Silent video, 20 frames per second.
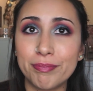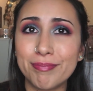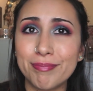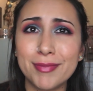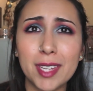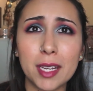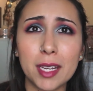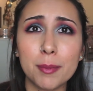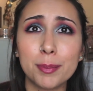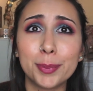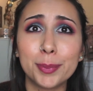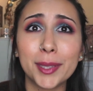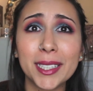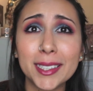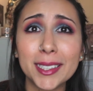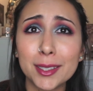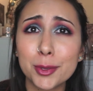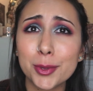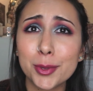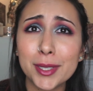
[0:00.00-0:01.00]
they
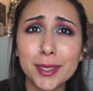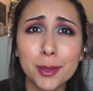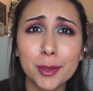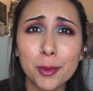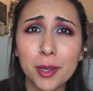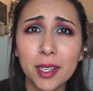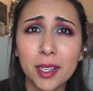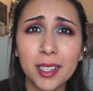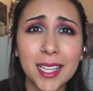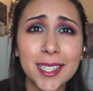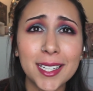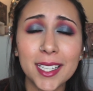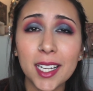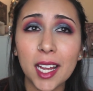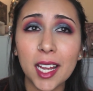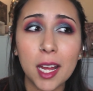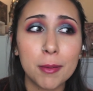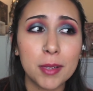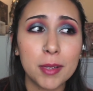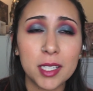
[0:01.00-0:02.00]
blended really well. I didn't
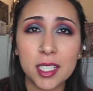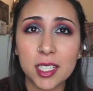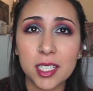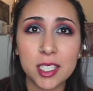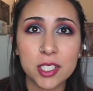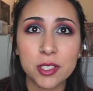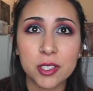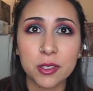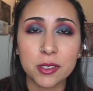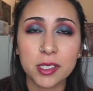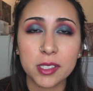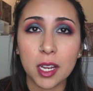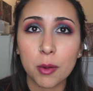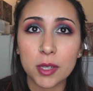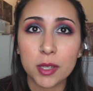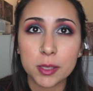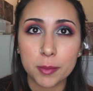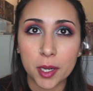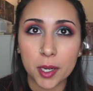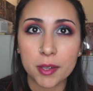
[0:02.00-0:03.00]
have any issues. I
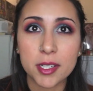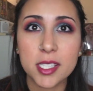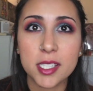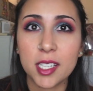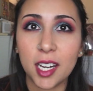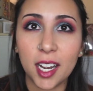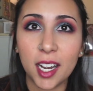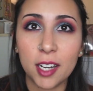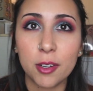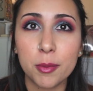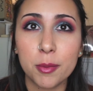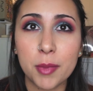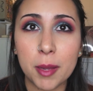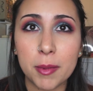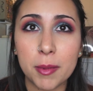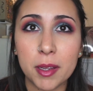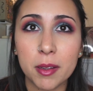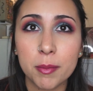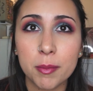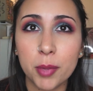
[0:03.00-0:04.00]
was very scared of
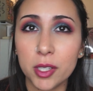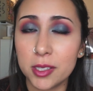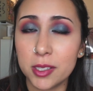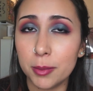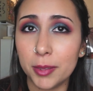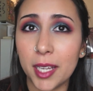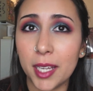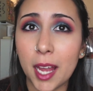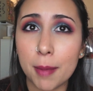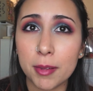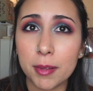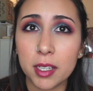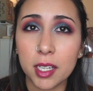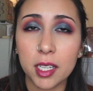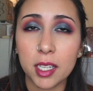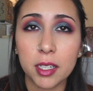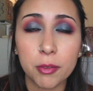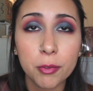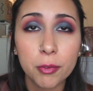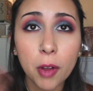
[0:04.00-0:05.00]
maybe possibly having
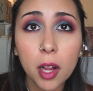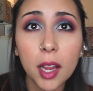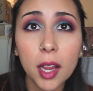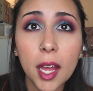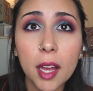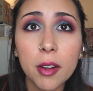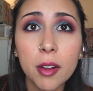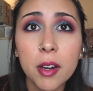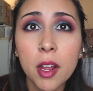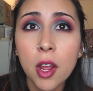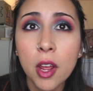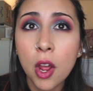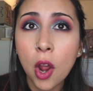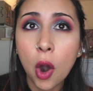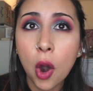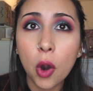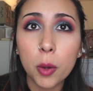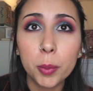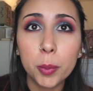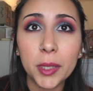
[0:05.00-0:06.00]
any fallout
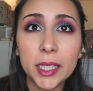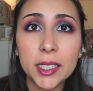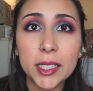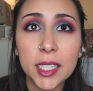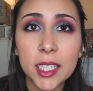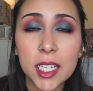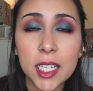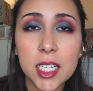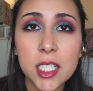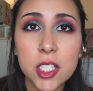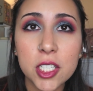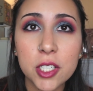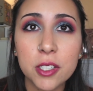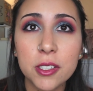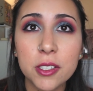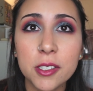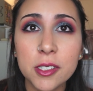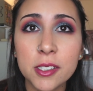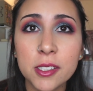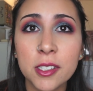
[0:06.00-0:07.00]
or blending
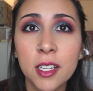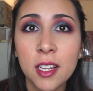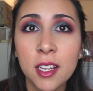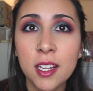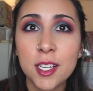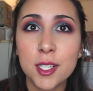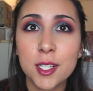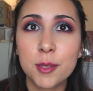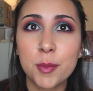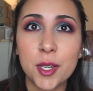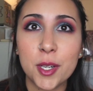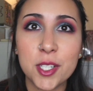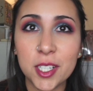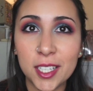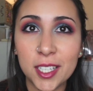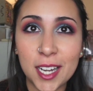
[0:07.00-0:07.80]
issues, especially